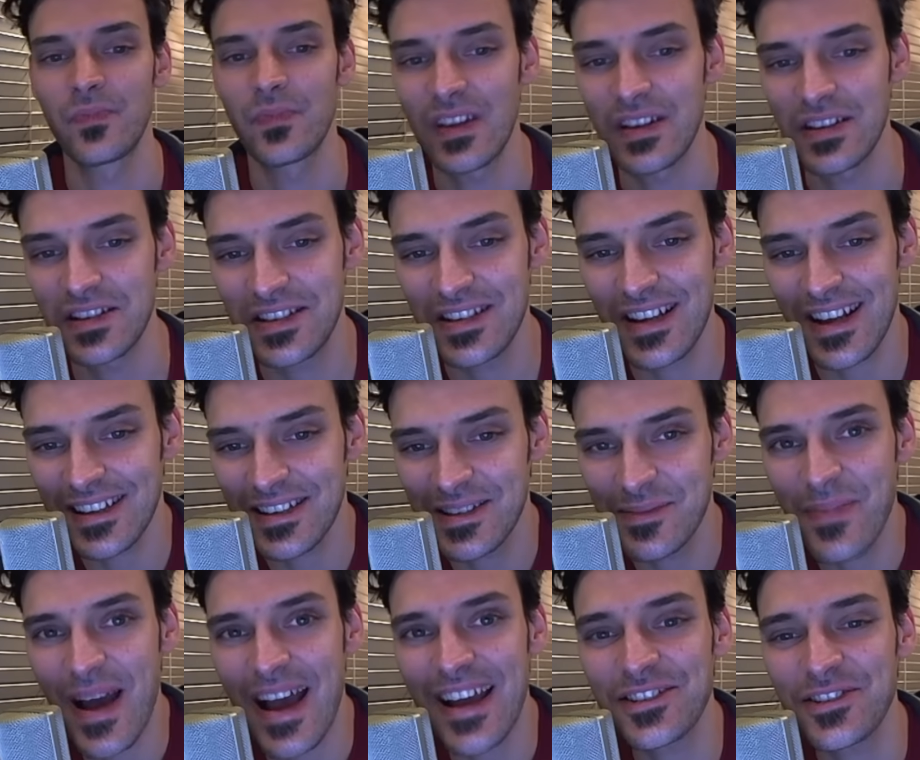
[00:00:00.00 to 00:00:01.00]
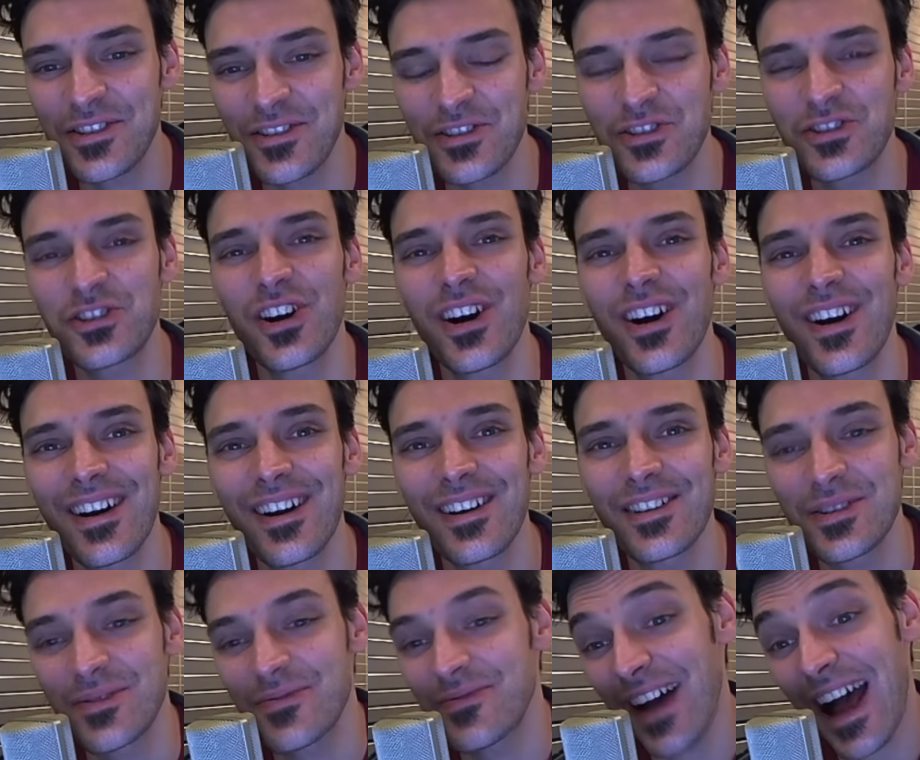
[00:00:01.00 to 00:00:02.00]
6 banksters
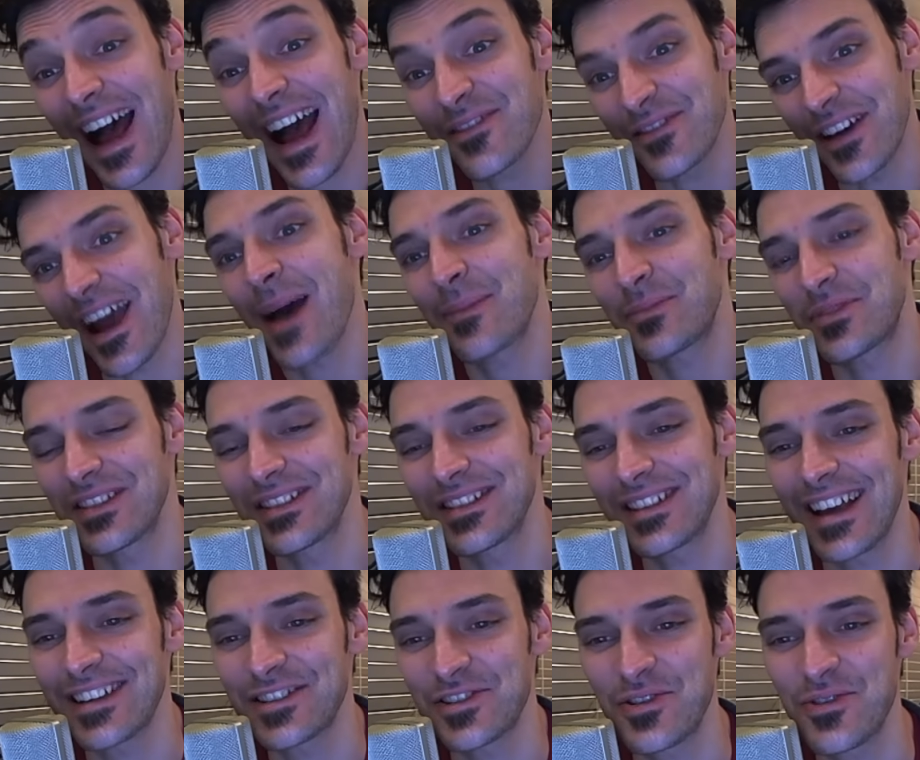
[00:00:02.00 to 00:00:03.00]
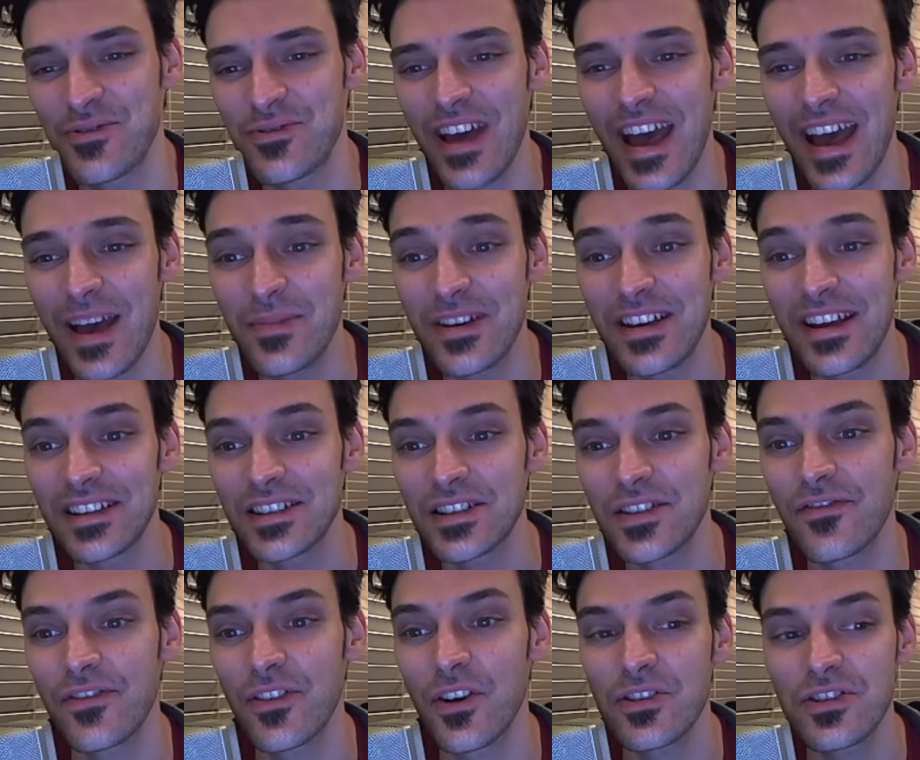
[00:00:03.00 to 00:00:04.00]
charged, 5 absent, as UK begins
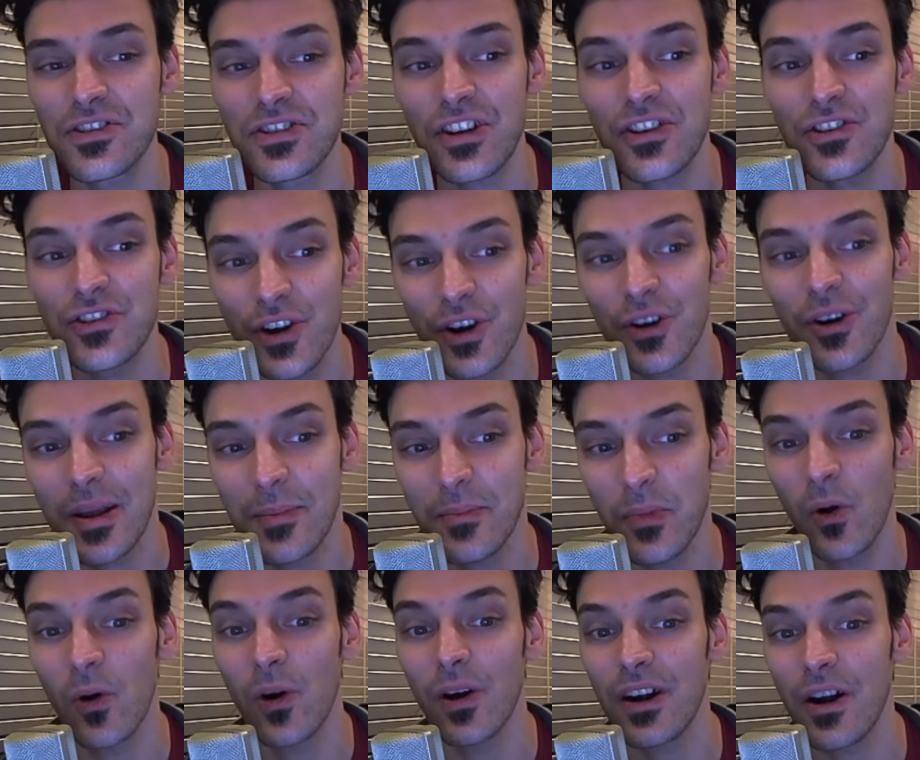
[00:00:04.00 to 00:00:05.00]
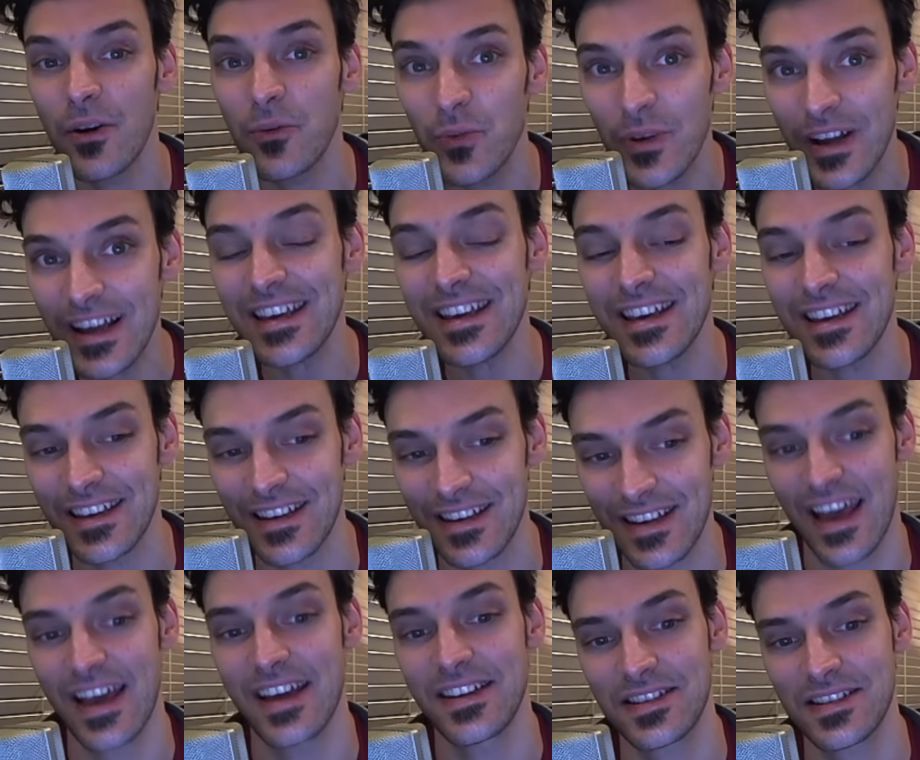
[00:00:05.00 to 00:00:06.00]
first Euribor rigging
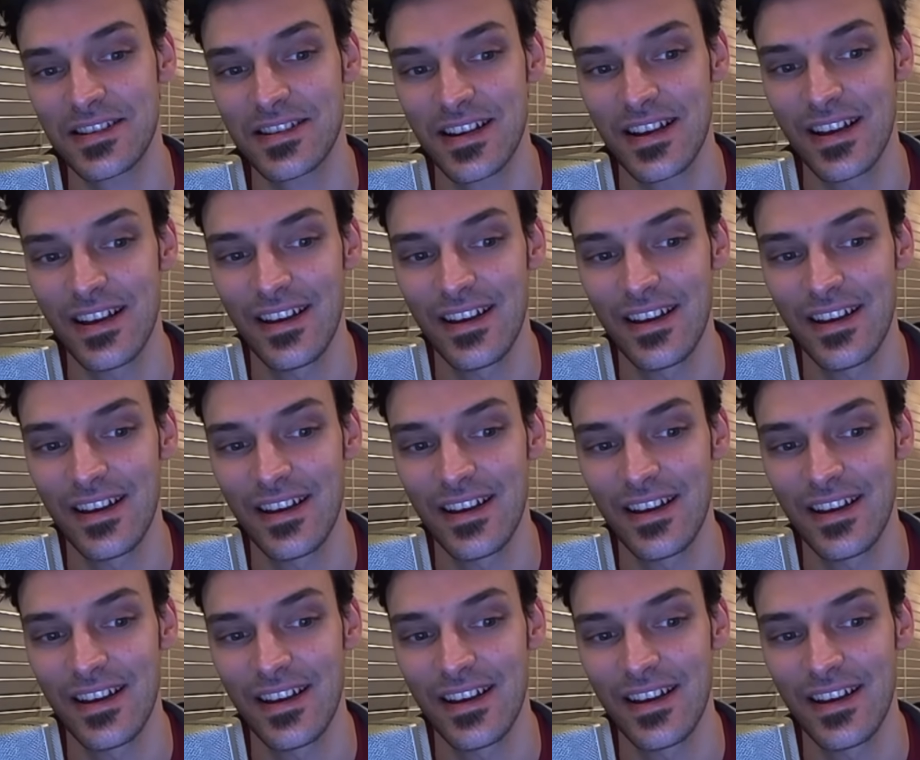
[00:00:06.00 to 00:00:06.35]
case.